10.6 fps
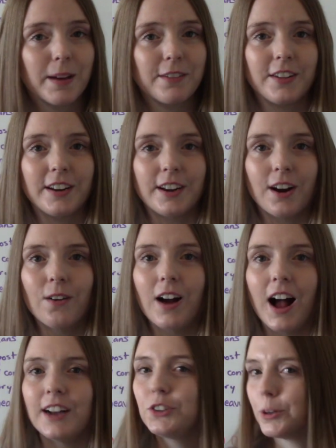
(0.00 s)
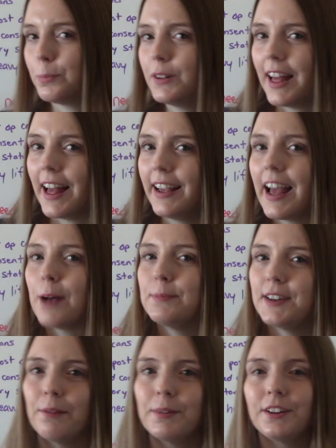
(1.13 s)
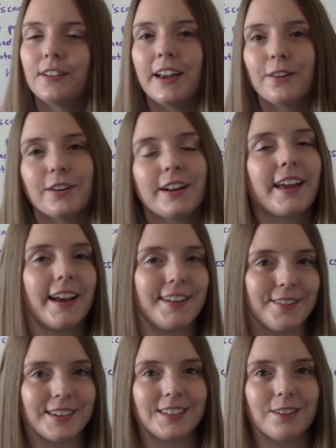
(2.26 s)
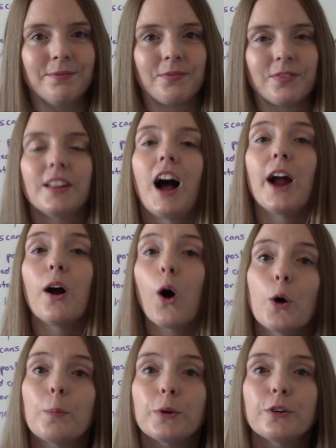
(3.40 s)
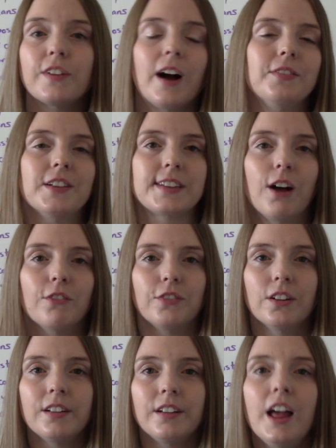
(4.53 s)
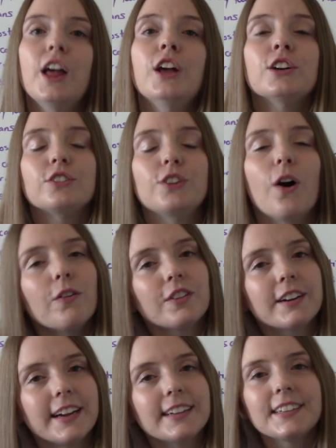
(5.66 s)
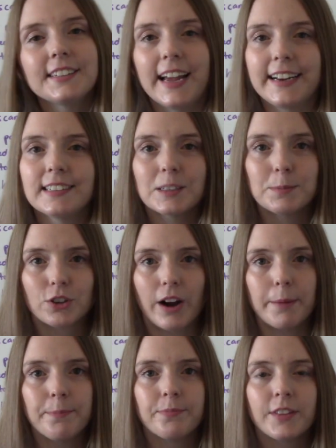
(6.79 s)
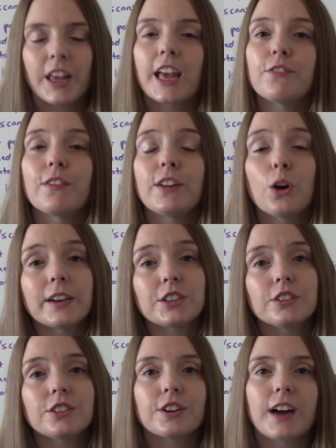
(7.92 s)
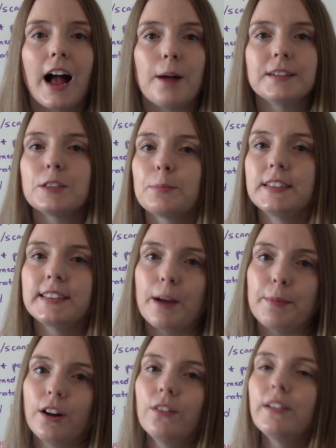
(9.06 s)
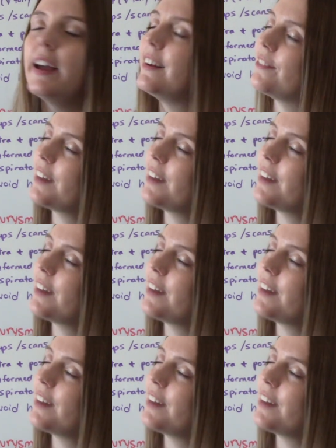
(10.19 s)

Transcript: my video on triple A, abdominal aortic aneurysm. I hope you found this helpful. Don't forget to like and subscribe. If you have any questions or comments, please let me know. And if